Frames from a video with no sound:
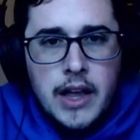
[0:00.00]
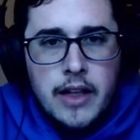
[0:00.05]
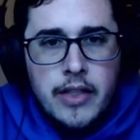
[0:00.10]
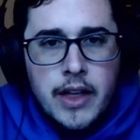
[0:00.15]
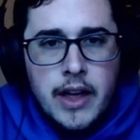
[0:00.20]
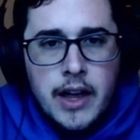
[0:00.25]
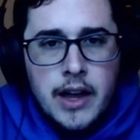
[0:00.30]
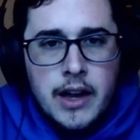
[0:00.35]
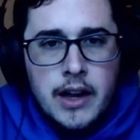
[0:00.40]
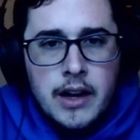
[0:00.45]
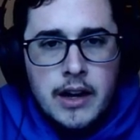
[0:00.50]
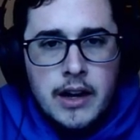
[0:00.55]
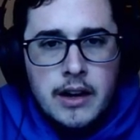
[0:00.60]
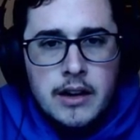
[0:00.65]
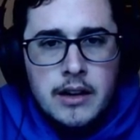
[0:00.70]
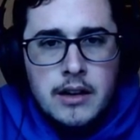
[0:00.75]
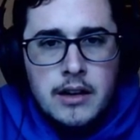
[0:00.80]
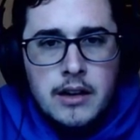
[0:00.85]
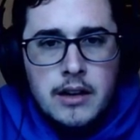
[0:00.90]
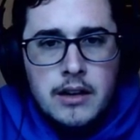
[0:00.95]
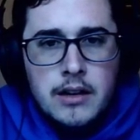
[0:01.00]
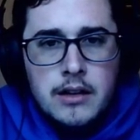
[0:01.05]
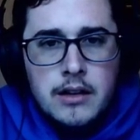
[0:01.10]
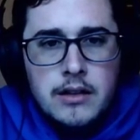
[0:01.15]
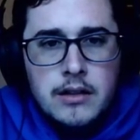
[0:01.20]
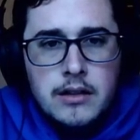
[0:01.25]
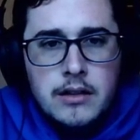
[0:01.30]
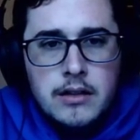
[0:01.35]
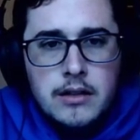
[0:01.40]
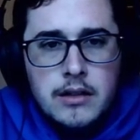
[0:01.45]
And then,
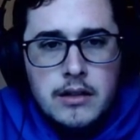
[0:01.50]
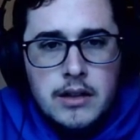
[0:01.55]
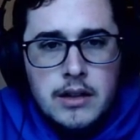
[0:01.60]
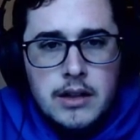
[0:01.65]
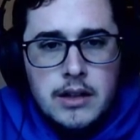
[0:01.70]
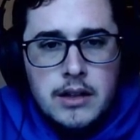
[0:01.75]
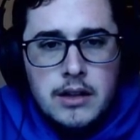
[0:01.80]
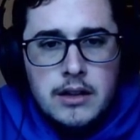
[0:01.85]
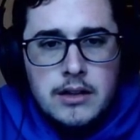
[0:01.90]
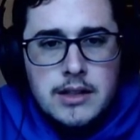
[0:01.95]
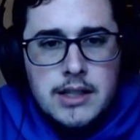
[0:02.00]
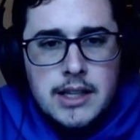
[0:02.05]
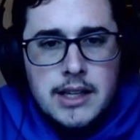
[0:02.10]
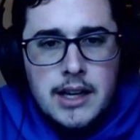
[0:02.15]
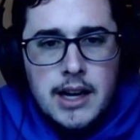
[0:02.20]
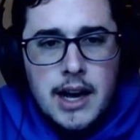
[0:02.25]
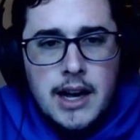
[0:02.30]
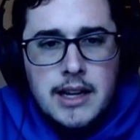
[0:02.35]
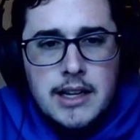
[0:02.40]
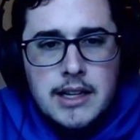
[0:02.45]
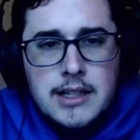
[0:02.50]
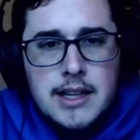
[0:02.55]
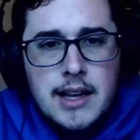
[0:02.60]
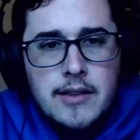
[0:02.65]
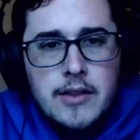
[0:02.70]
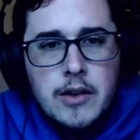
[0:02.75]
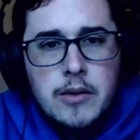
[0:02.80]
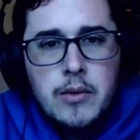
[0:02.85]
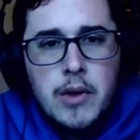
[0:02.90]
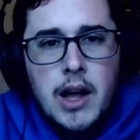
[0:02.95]
see, I
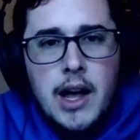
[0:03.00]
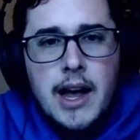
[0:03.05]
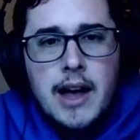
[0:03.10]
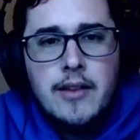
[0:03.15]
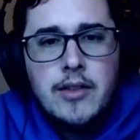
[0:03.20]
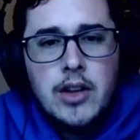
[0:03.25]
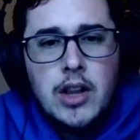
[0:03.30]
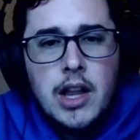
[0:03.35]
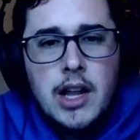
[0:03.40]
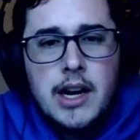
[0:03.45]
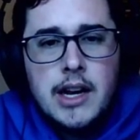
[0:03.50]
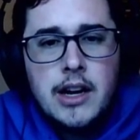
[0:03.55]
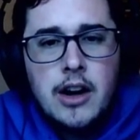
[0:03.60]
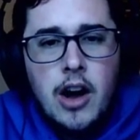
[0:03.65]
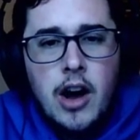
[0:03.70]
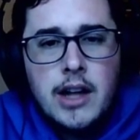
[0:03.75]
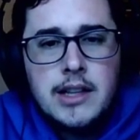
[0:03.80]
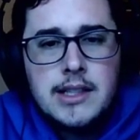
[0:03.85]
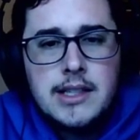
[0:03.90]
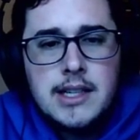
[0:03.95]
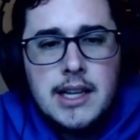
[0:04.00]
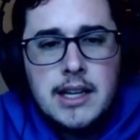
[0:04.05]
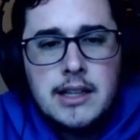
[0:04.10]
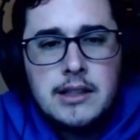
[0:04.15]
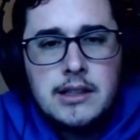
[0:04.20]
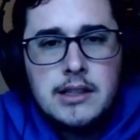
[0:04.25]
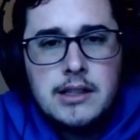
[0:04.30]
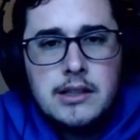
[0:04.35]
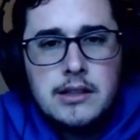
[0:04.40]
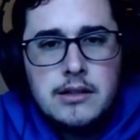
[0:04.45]
have a lot of
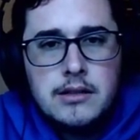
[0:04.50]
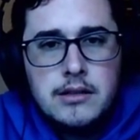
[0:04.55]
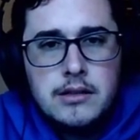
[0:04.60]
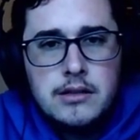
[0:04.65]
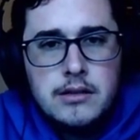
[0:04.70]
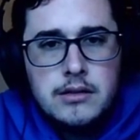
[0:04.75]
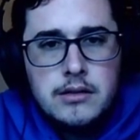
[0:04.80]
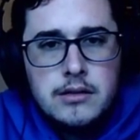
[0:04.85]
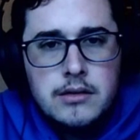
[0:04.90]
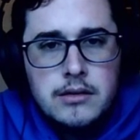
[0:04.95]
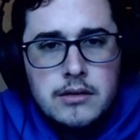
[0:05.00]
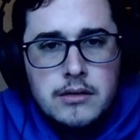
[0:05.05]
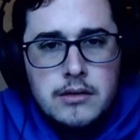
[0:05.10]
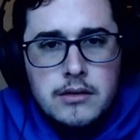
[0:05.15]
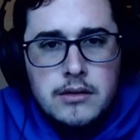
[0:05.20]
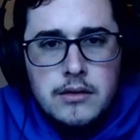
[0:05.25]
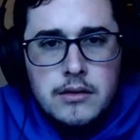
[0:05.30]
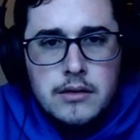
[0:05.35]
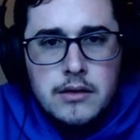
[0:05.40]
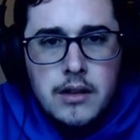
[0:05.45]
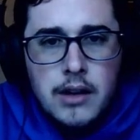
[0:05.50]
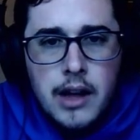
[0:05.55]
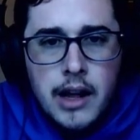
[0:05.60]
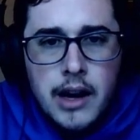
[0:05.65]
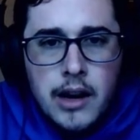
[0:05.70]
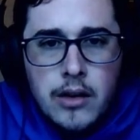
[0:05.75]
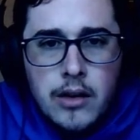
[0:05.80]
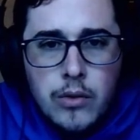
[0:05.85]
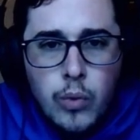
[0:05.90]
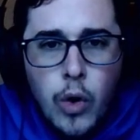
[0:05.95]
nonsense.
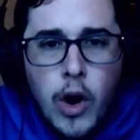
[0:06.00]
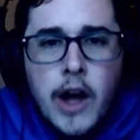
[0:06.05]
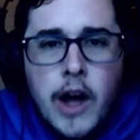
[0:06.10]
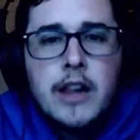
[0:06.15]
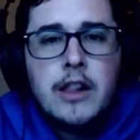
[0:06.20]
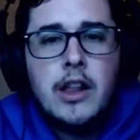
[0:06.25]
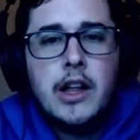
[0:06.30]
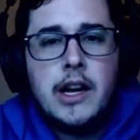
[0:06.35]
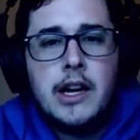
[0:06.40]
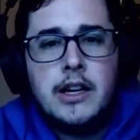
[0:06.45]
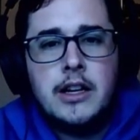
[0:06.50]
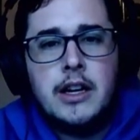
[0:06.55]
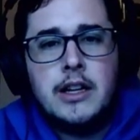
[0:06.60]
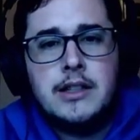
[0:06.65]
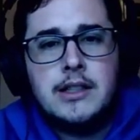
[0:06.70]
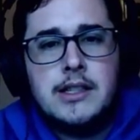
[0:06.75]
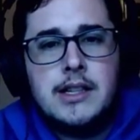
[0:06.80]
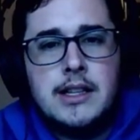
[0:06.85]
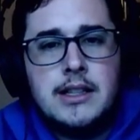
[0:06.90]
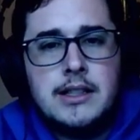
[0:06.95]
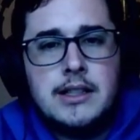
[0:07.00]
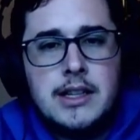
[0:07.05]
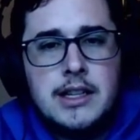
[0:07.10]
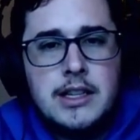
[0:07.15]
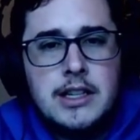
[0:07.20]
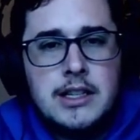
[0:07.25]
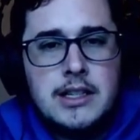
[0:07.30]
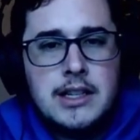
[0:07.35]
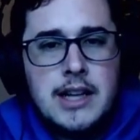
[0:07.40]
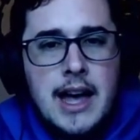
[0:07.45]
I don't want a lot of nonsense.
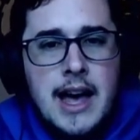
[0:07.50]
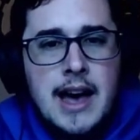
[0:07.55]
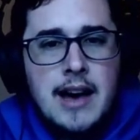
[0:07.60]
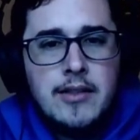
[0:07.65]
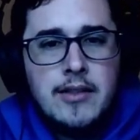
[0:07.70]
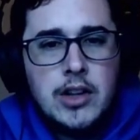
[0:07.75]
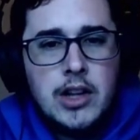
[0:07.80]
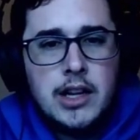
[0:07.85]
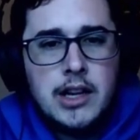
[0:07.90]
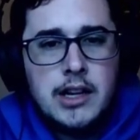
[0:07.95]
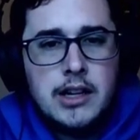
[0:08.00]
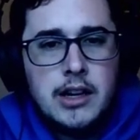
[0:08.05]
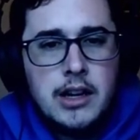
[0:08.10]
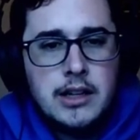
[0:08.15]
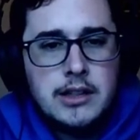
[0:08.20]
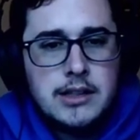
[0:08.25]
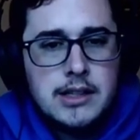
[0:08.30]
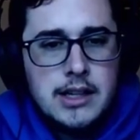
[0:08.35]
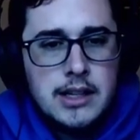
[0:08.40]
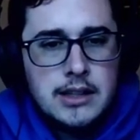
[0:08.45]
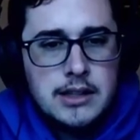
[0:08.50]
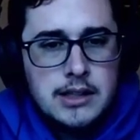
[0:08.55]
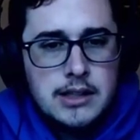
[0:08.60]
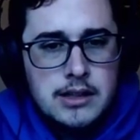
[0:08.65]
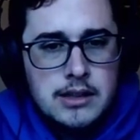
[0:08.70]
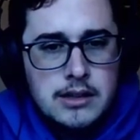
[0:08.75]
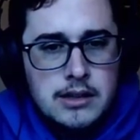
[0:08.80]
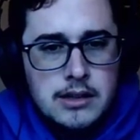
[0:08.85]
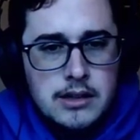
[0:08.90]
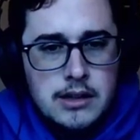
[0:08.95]
I just have a lot of
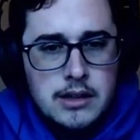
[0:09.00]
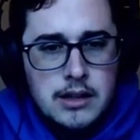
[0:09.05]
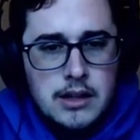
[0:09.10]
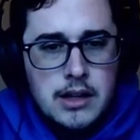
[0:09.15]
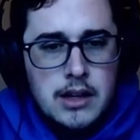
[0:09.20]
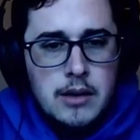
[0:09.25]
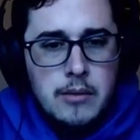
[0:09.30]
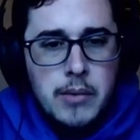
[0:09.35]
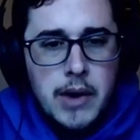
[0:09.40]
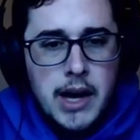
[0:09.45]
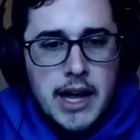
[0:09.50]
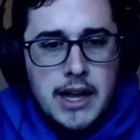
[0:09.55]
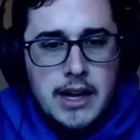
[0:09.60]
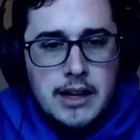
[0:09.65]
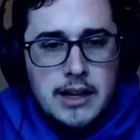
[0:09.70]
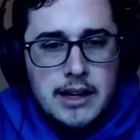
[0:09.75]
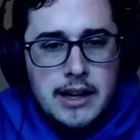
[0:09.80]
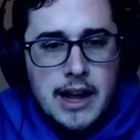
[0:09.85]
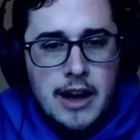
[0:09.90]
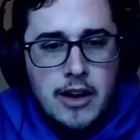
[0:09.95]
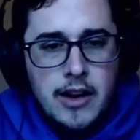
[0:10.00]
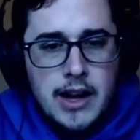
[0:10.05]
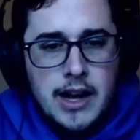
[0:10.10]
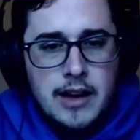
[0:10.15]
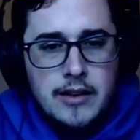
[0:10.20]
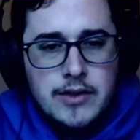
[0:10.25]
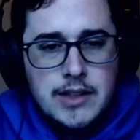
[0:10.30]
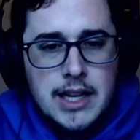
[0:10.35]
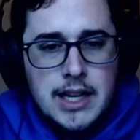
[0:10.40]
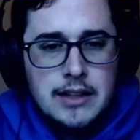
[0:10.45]
nonsense. But now I
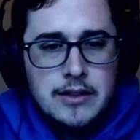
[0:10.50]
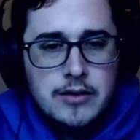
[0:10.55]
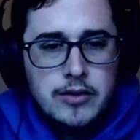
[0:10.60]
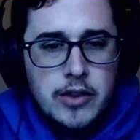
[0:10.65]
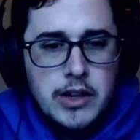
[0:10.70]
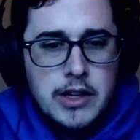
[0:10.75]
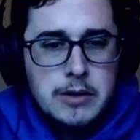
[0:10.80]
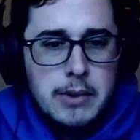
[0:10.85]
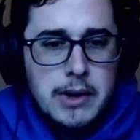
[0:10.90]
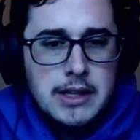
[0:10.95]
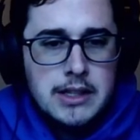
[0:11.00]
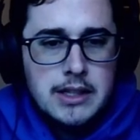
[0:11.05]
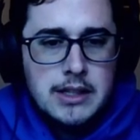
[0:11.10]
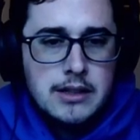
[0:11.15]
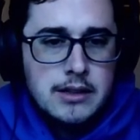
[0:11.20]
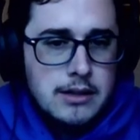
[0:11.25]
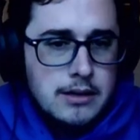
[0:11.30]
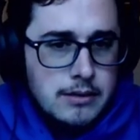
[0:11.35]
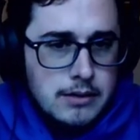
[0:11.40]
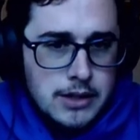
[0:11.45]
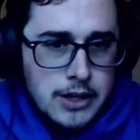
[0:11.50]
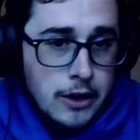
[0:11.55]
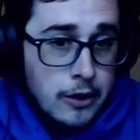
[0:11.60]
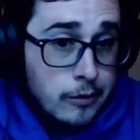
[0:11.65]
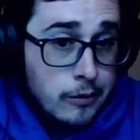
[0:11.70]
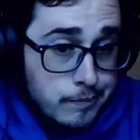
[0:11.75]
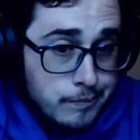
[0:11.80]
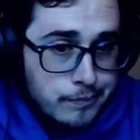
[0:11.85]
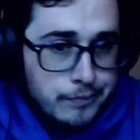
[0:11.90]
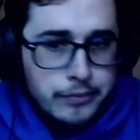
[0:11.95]
have 10 free spaces.
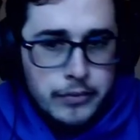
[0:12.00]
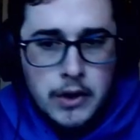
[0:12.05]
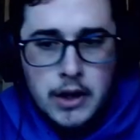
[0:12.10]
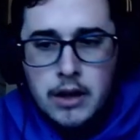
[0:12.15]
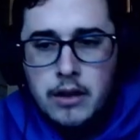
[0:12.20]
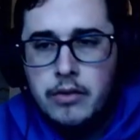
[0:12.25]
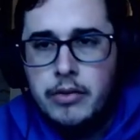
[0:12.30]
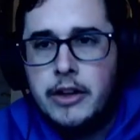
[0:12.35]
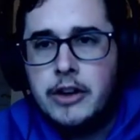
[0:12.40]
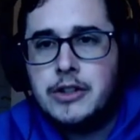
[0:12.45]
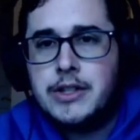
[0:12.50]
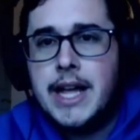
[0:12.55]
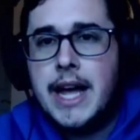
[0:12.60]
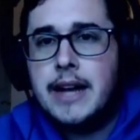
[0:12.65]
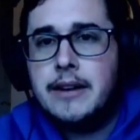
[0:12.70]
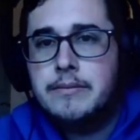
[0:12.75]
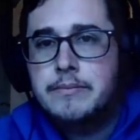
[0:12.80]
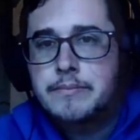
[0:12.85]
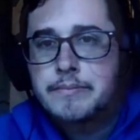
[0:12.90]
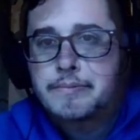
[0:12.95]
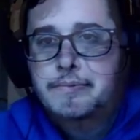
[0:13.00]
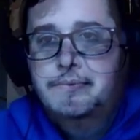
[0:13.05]
So there's that.